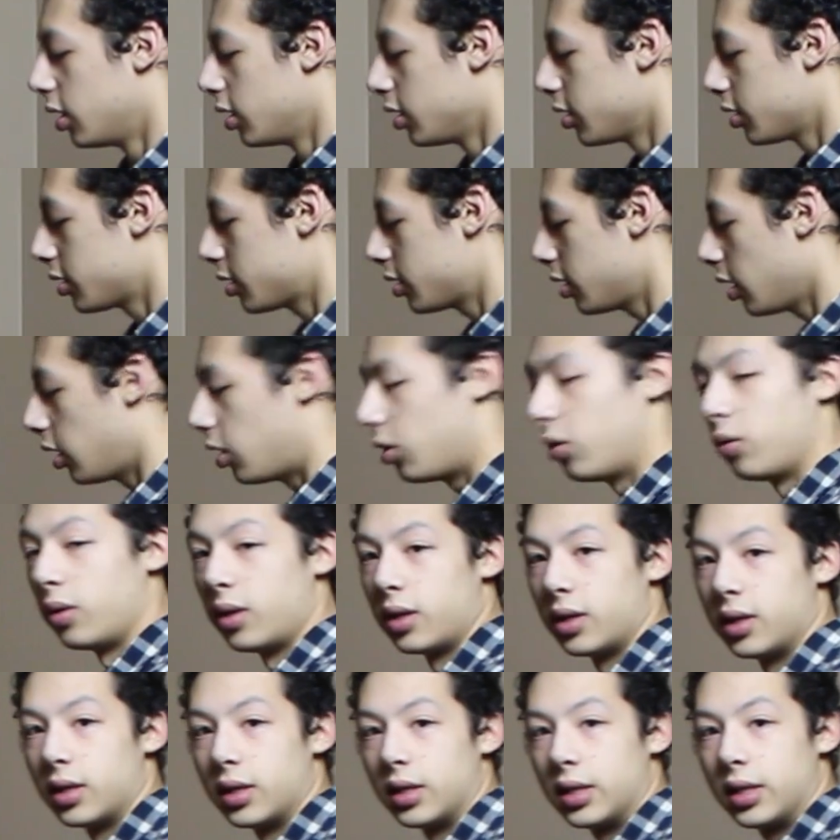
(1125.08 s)
So
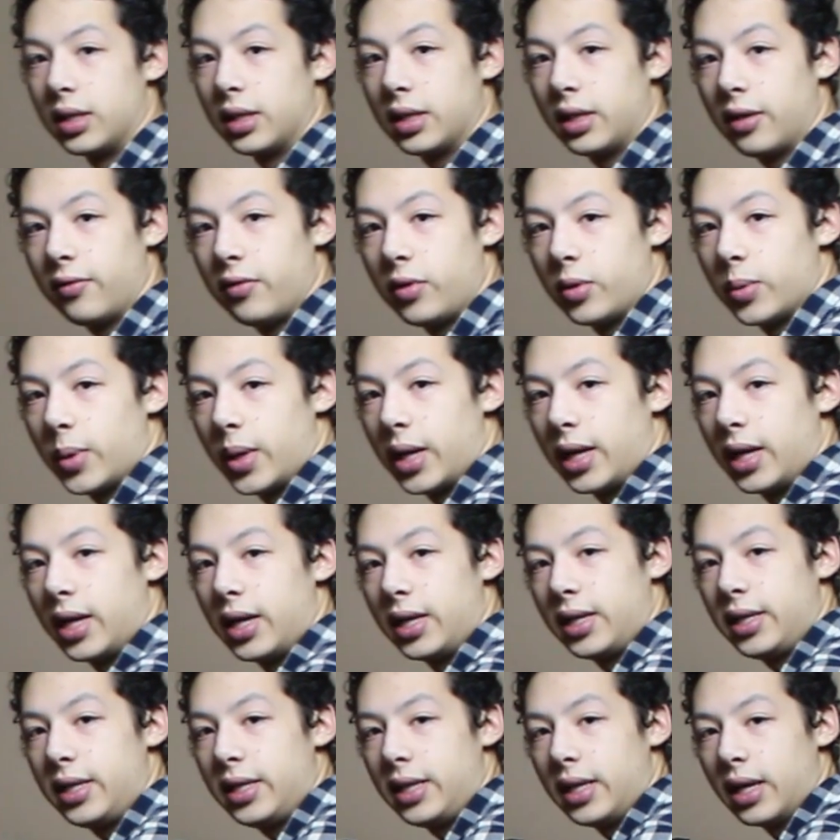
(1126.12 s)
to give you an
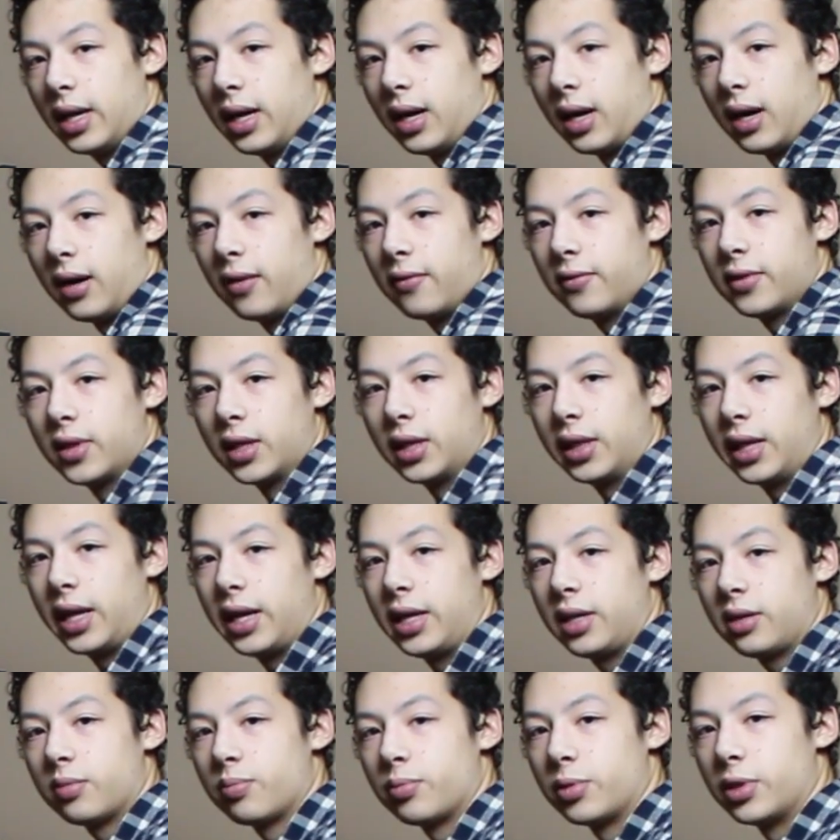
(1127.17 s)
idea of the
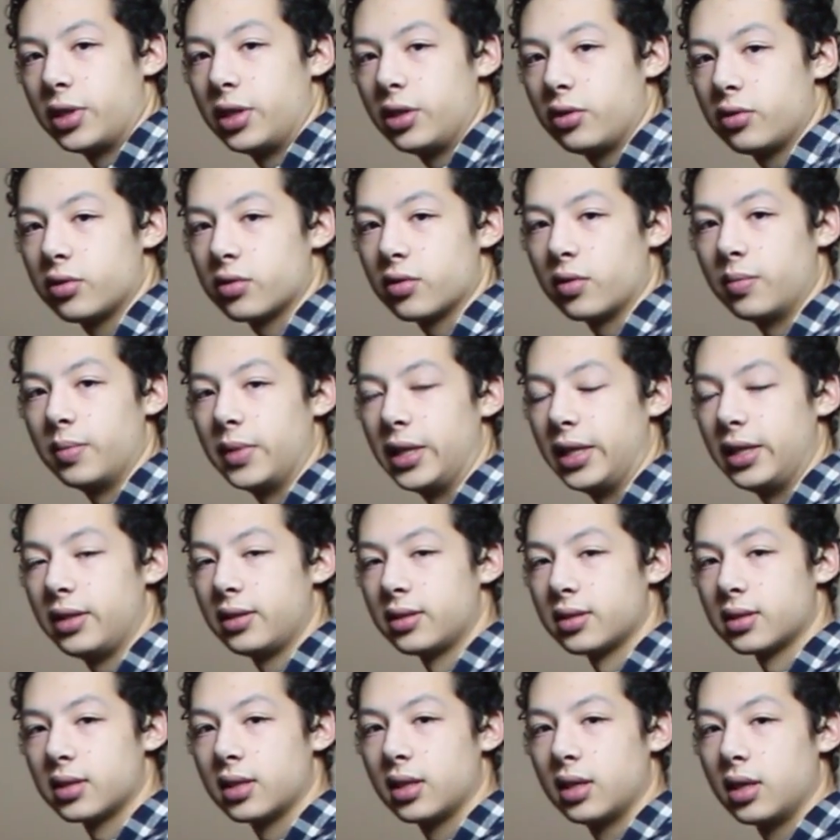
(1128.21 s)
light produced from
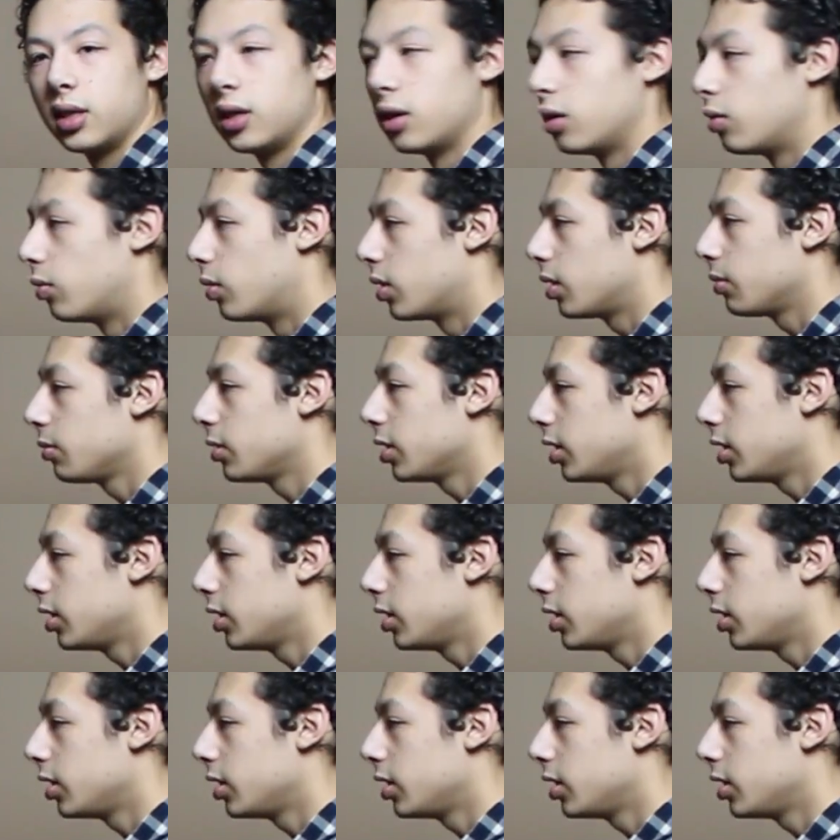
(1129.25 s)
these, what I'm